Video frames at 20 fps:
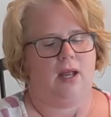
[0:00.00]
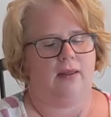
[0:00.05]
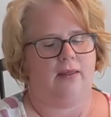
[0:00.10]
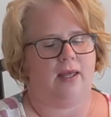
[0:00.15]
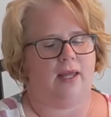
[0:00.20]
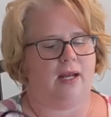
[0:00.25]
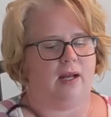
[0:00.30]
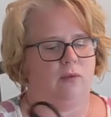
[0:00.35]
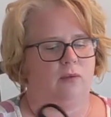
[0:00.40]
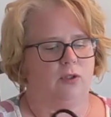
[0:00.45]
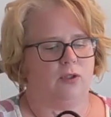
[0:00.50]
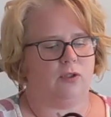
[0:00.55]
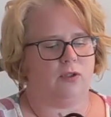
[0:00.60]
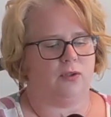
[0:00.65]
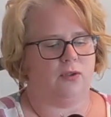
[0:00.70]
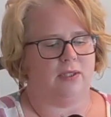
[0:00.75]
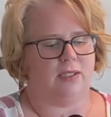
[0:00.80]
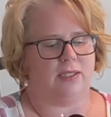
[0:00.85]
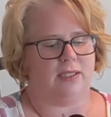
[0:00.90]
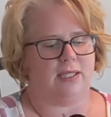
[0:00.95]
Then I will
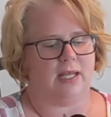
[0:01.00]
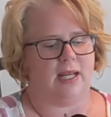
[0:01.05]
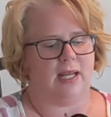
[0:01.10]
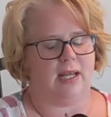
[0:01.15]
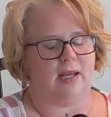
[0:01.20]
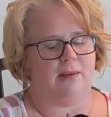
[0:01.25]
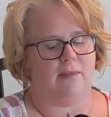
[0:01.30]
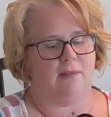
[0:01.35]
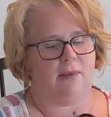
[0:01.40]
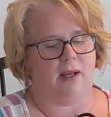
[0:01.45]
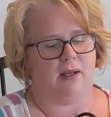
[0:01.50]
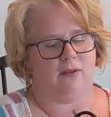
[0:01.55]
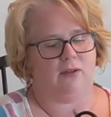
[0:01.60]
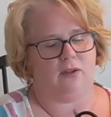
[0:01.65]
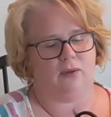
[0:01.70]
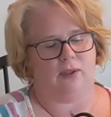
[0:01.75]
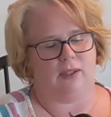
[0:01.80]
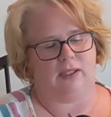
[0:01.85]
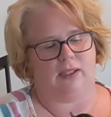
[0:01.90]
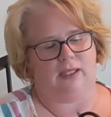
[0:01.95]
do the same. I'll
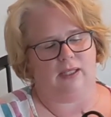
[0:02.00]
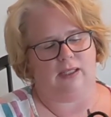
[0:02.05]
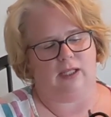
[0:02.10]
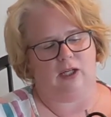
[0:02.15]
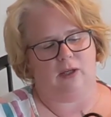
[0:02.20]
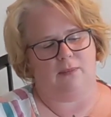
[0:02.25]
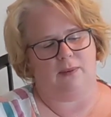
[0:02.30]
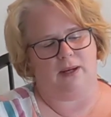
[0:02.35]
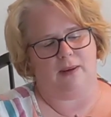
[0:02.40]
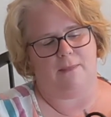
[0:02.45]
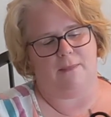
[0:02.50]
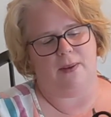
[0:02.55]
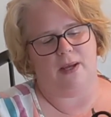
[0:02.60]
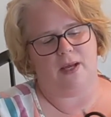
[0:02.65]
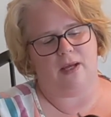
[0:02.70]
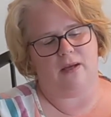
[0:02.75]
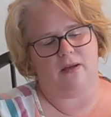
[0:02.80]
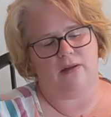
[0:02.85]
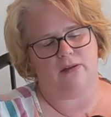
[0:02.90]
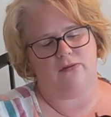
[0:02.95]
do it a little bit
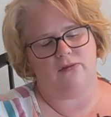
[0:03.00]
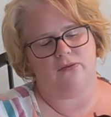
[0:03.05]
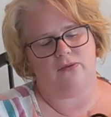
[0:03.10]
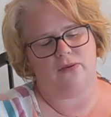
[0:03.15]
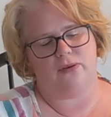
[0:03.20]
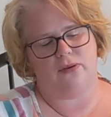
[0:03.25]
above,